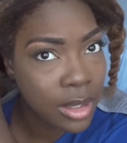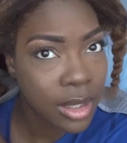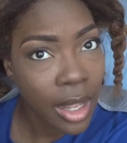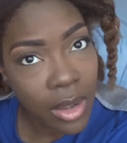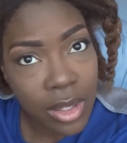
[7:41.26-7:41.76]

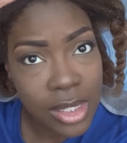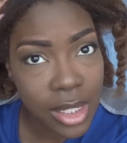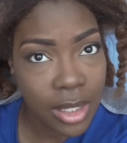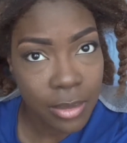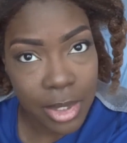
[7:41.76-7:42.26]
they all
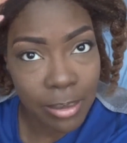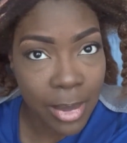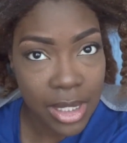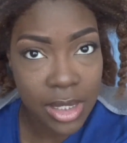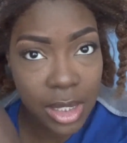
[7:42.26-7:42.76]
tend to be
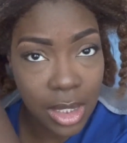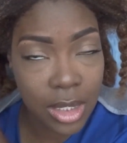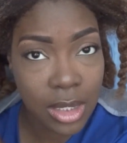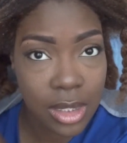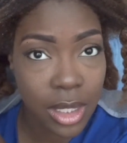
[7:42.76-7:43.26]
messy.
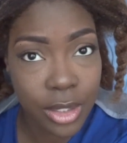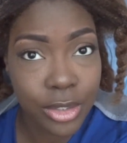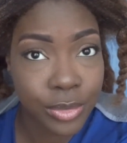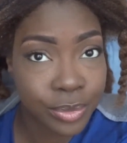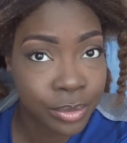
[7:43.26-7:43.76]

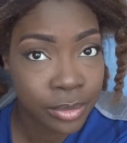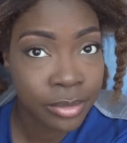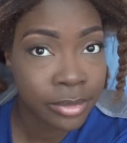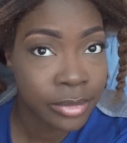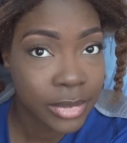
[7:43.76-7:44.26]
So
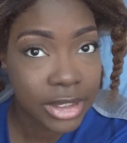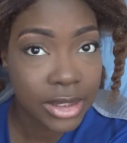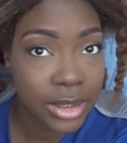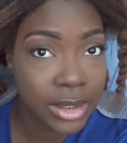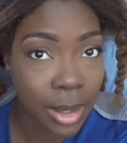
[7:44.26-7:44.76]

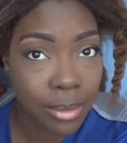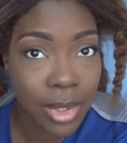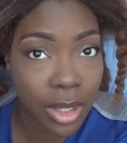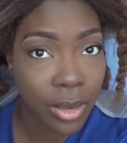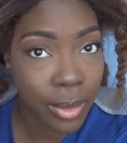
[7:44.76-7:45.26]
this is
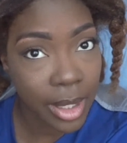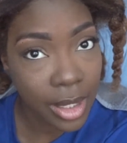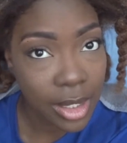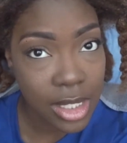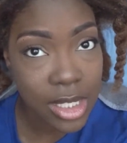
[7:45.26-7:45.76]
something quick
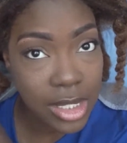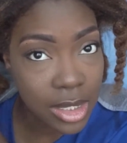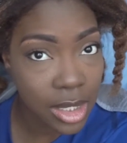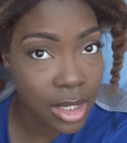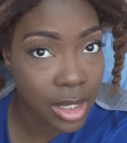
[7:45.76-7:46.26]
and
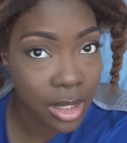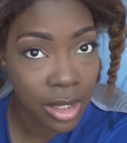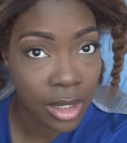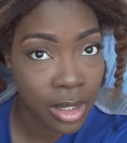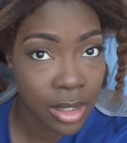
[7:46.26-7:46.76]
easy
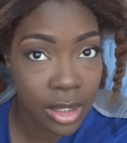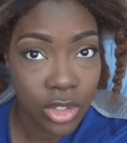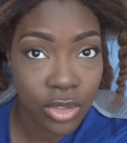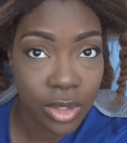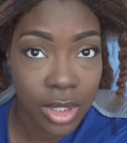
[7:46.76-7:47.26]

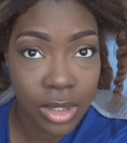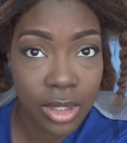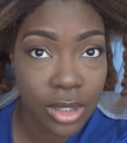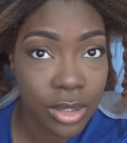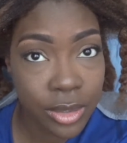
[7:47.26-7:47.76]
that you can
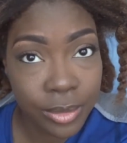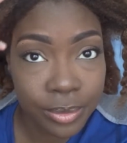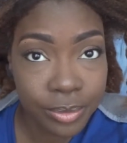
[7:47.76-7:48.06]
do.